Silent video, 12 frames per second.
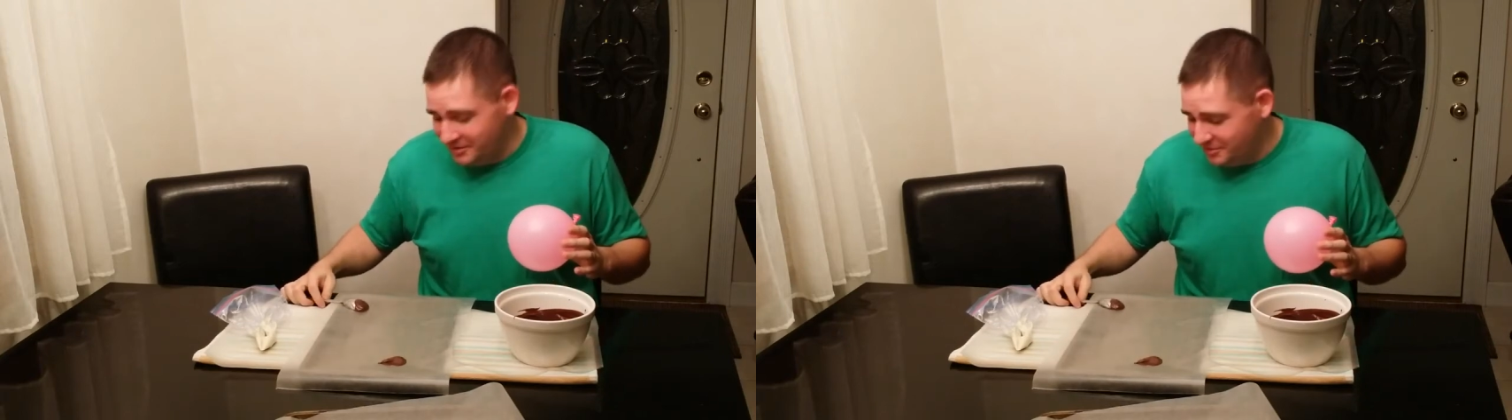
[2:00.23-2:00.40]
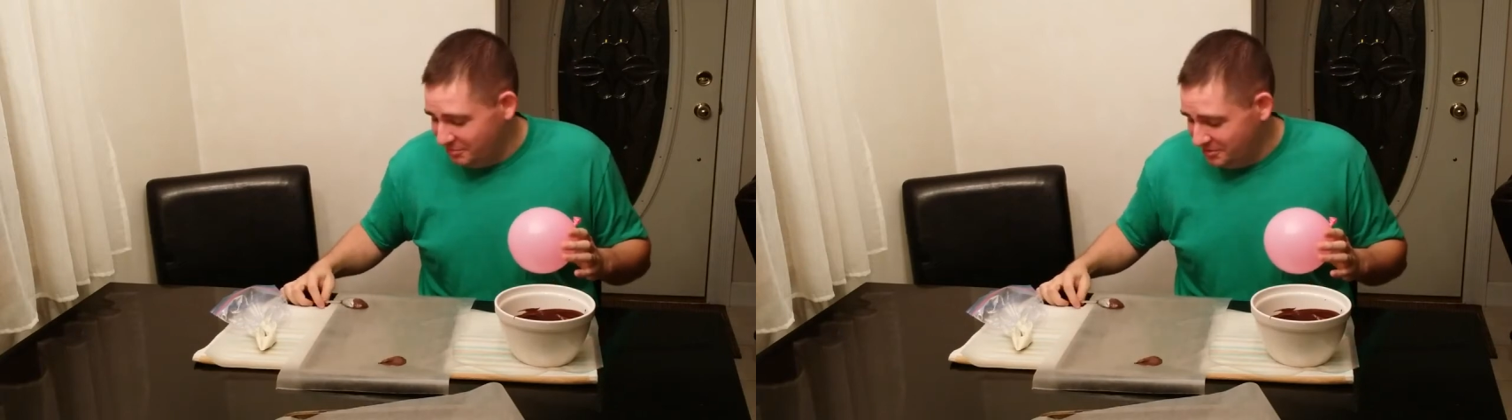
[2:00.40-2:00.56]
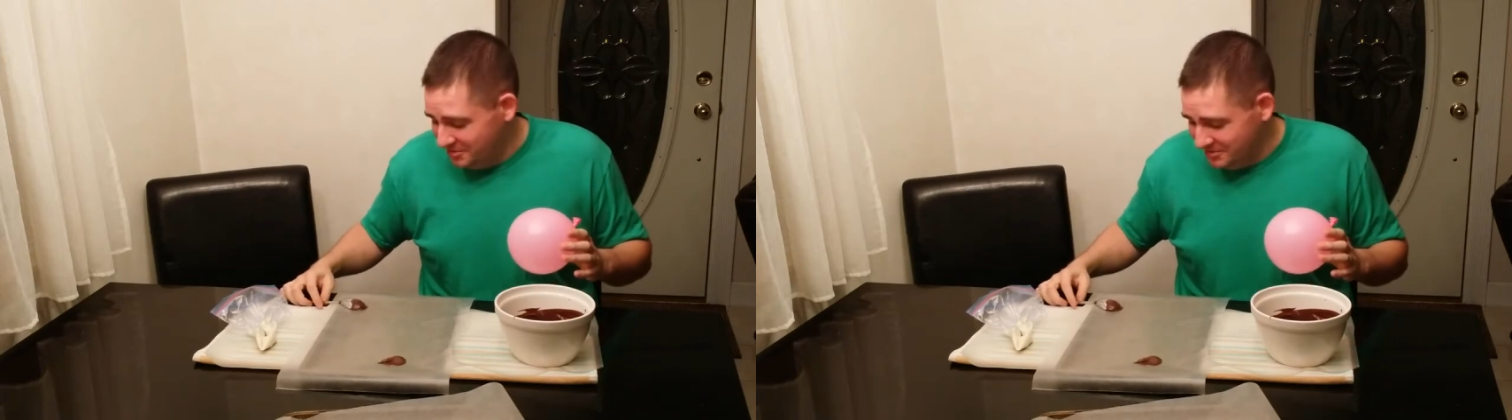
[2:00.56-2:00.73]

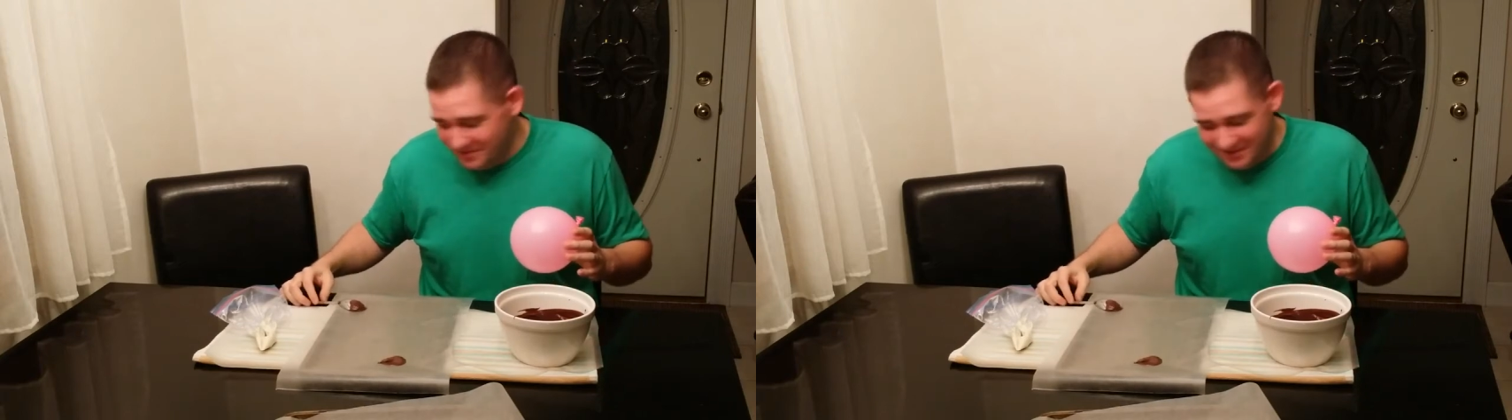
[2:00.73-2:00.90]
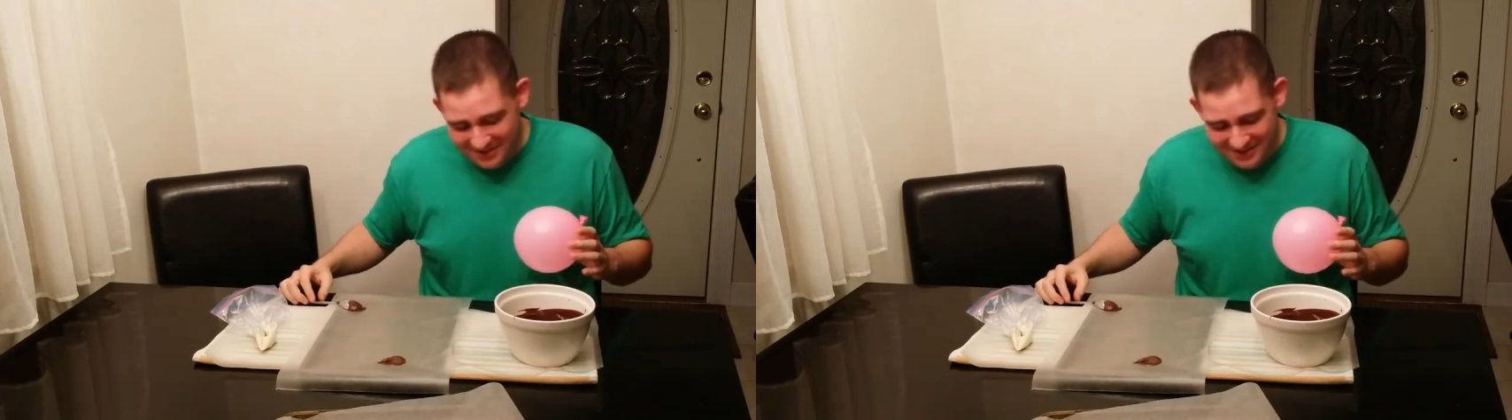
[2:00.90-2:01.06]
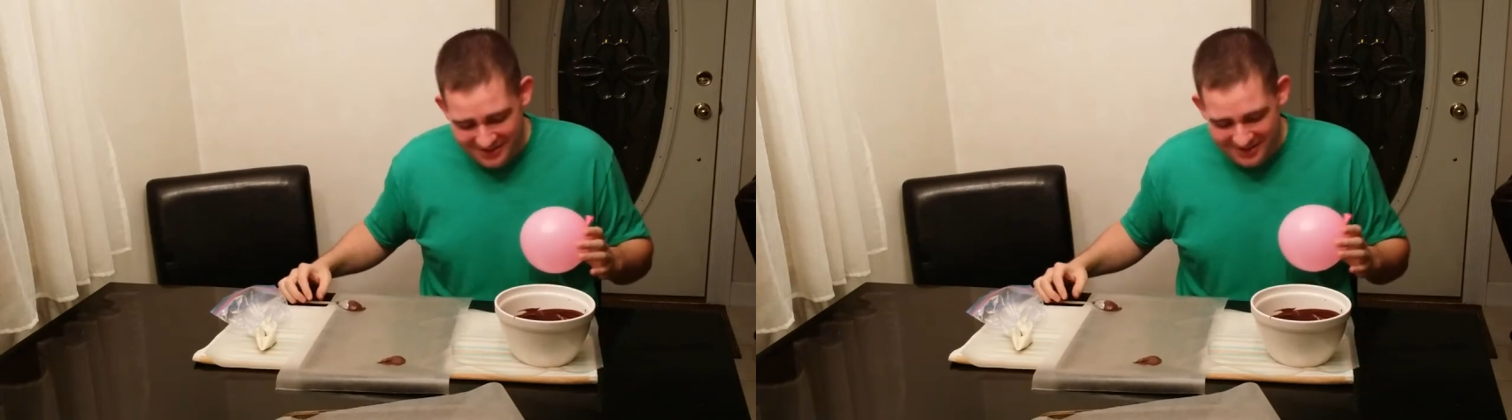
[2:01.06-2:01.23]
spoon.
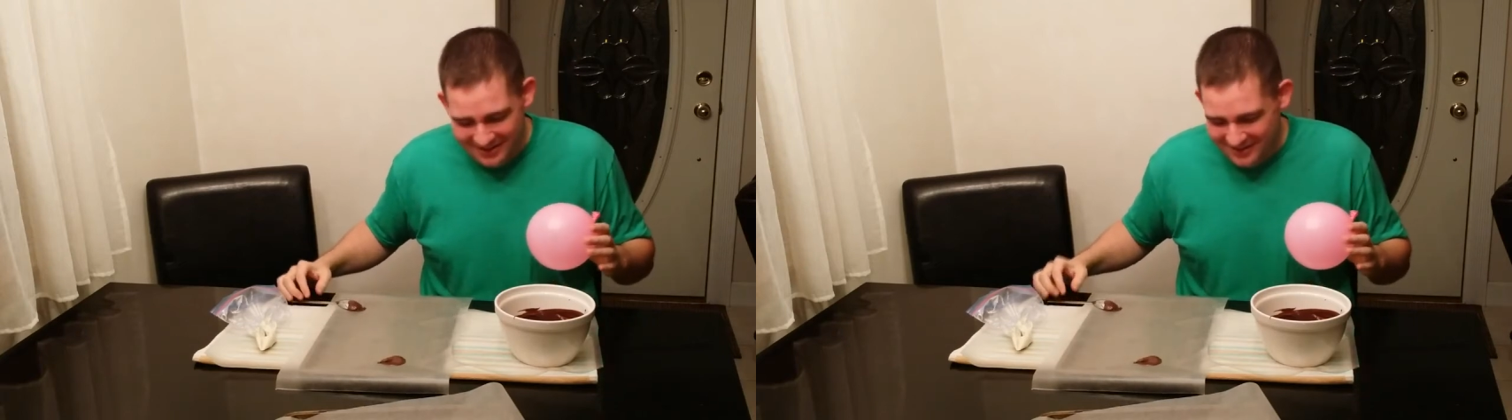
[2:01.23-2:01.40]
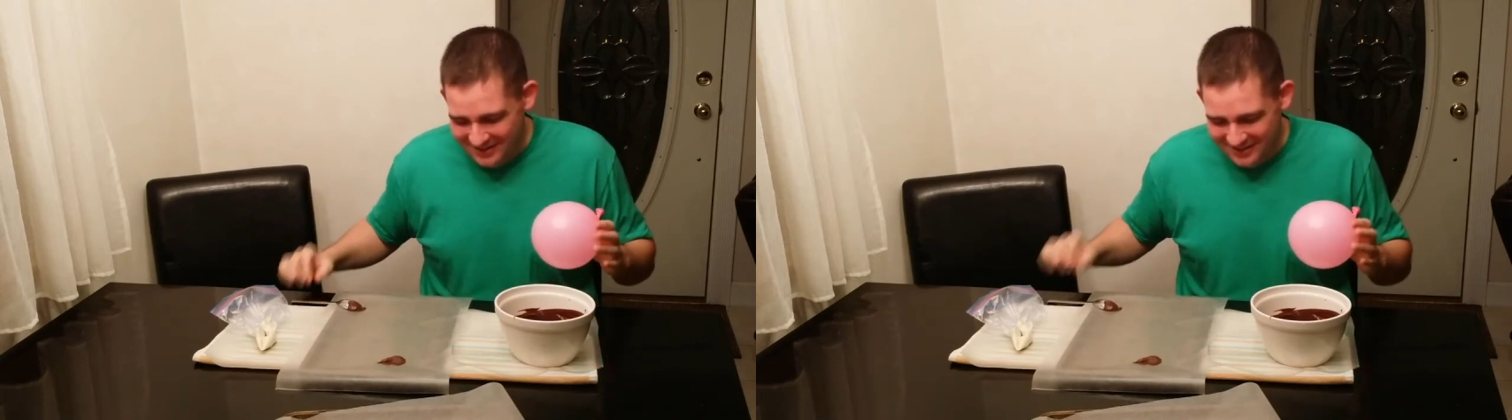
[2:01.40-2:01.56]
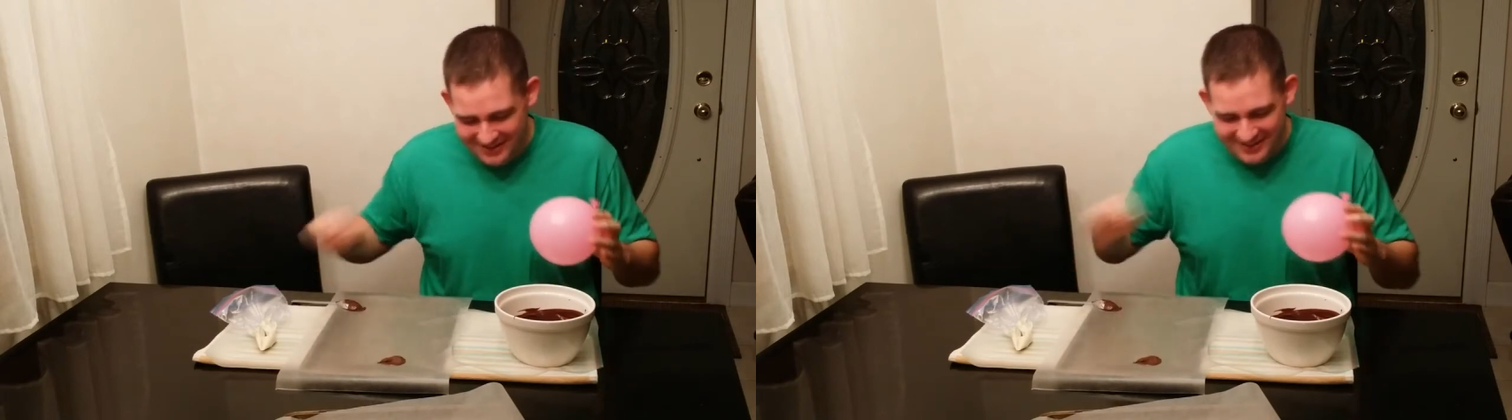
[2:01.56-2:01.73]
I
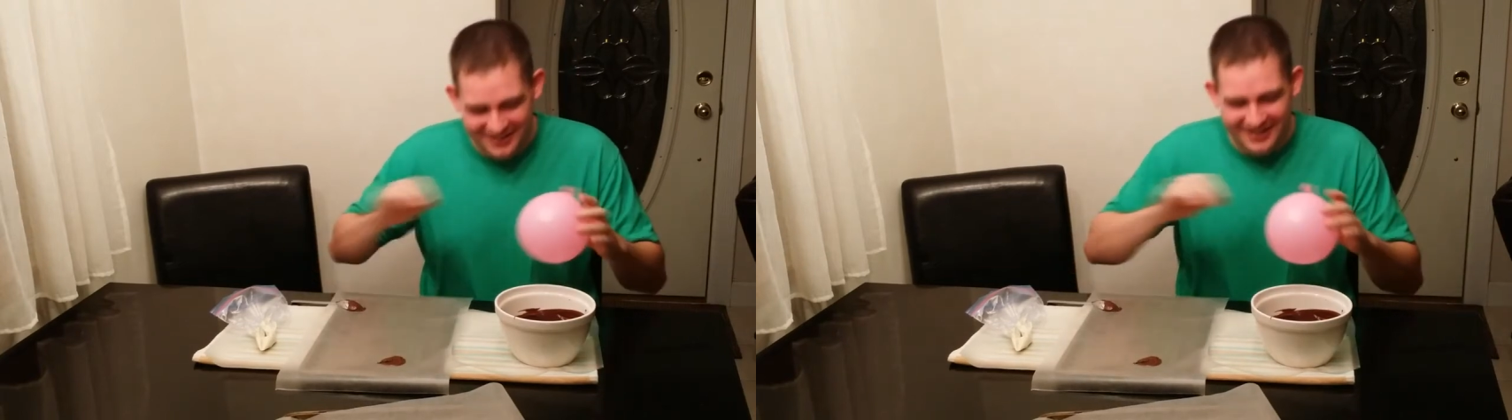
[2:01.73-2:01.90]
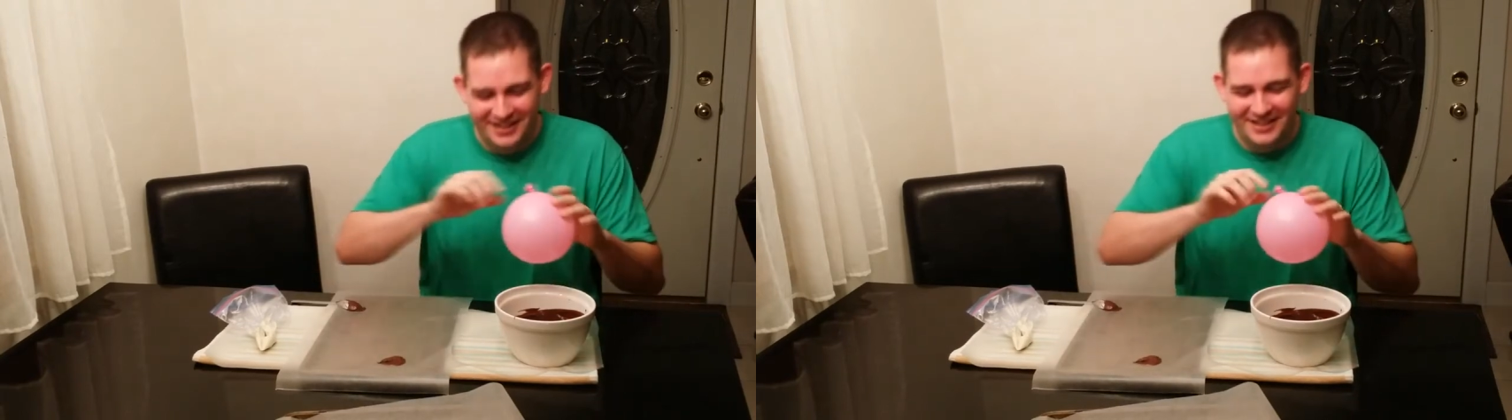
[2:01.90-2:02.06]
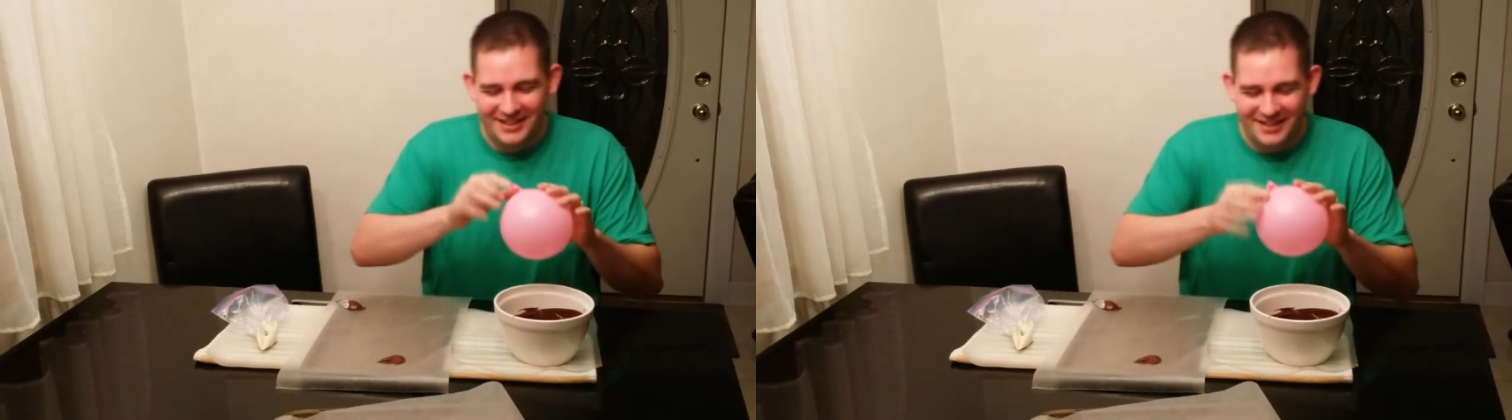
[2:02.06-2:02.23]
didn't
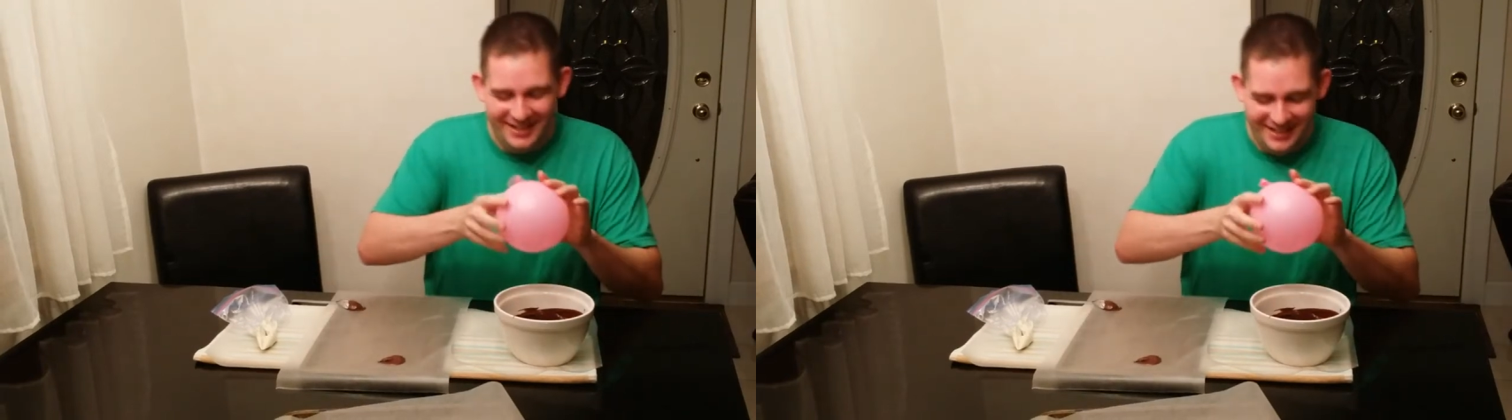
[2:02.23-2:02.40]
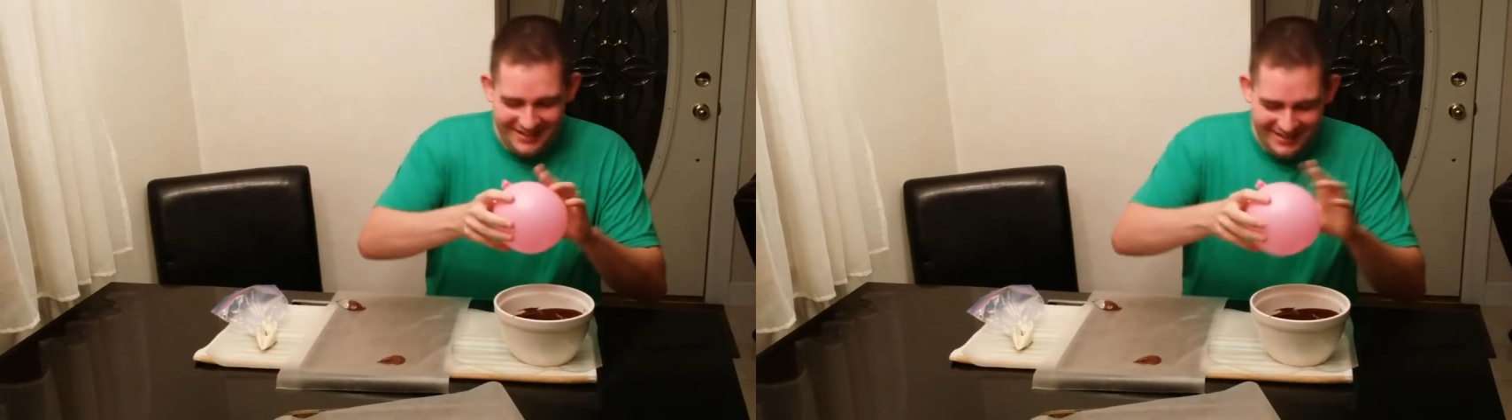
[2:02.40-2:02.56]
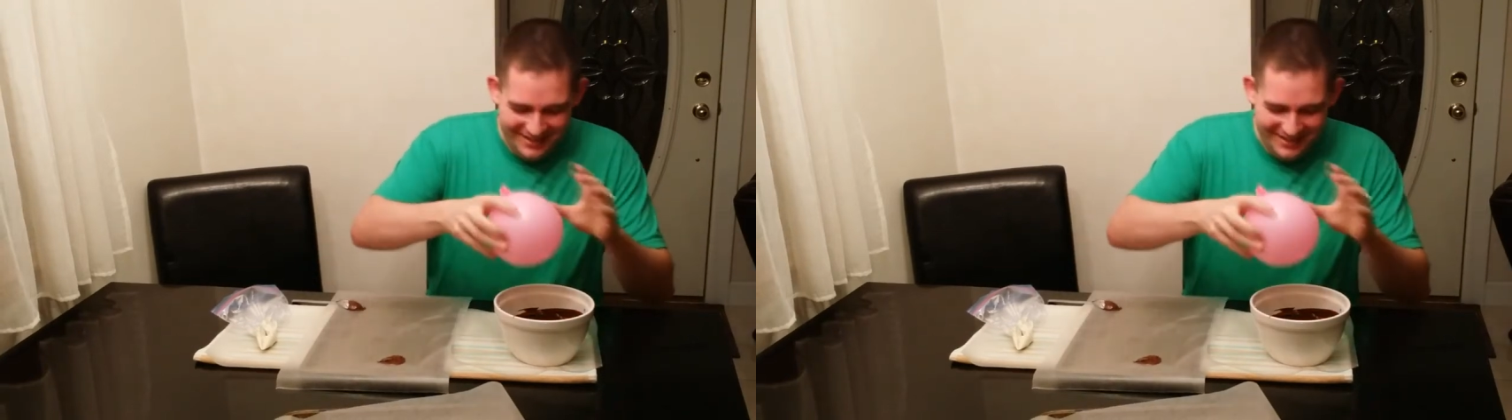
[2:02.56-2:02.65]
think of that.